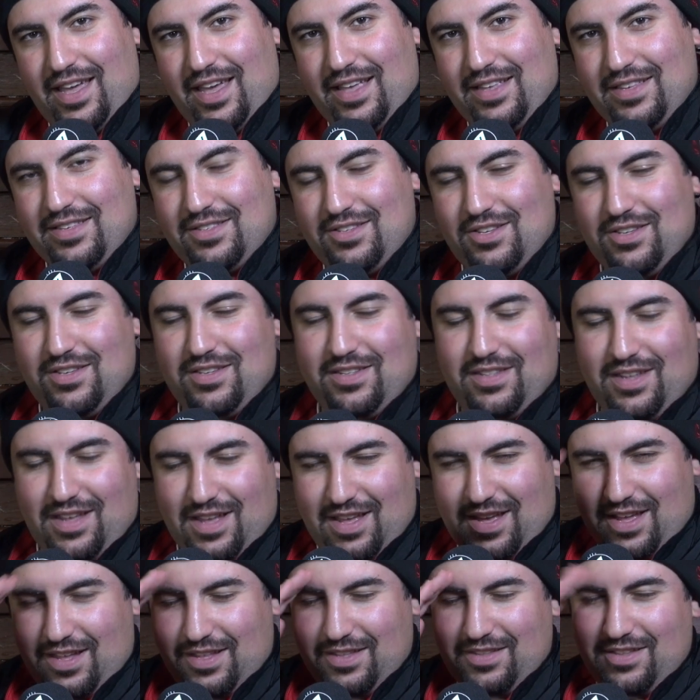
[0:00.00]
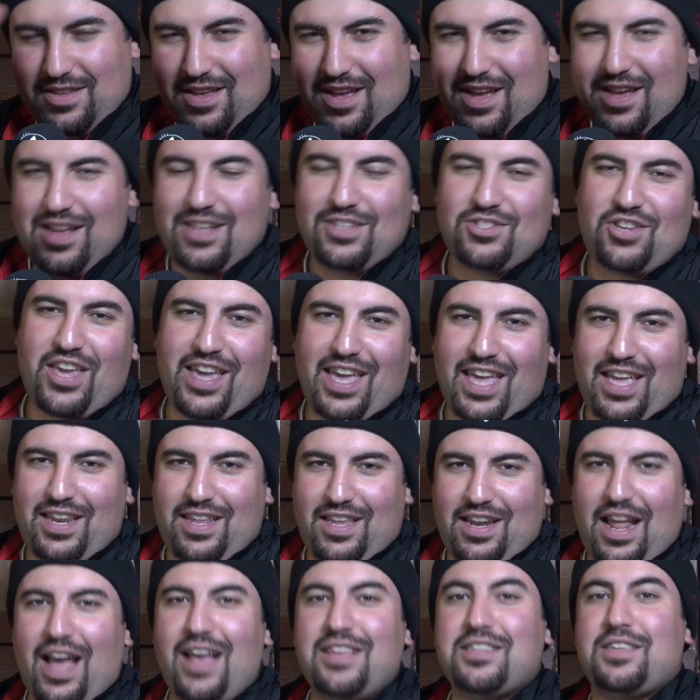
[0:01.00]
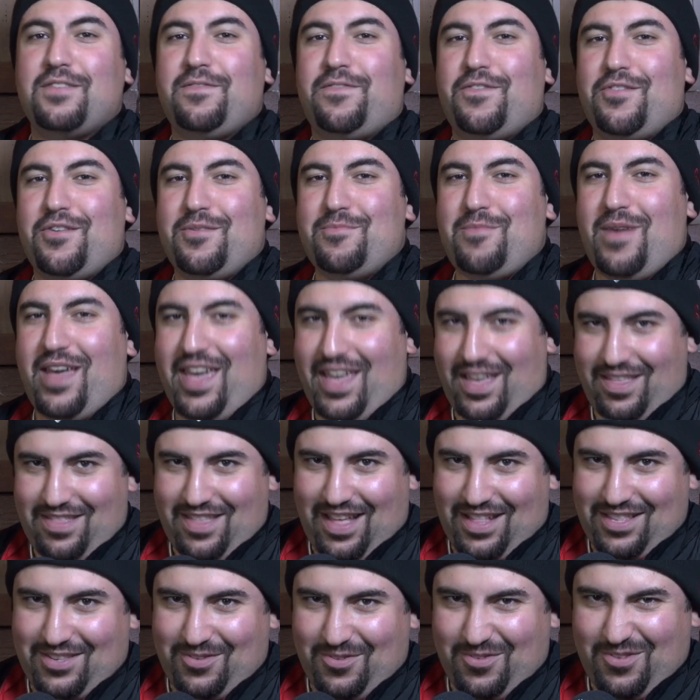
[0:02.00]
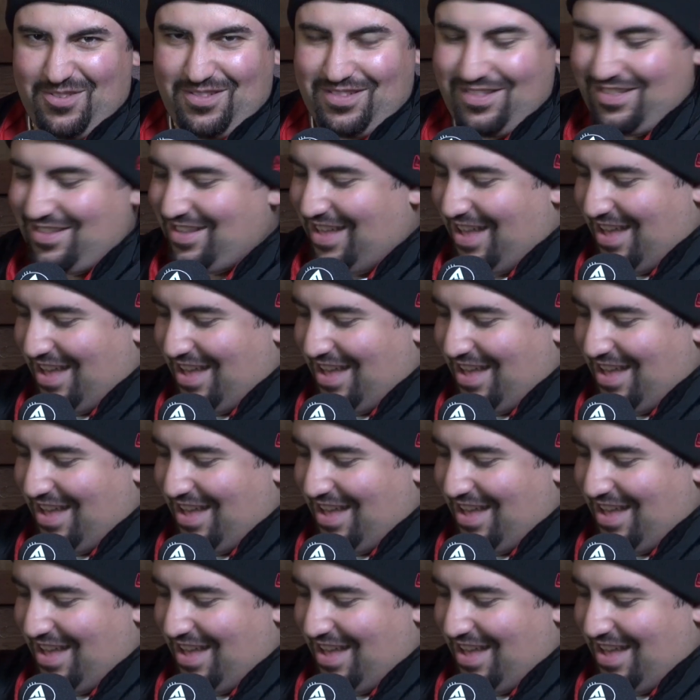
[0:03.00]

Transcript: days. Just uh, checking in, asking for a mate. That's all.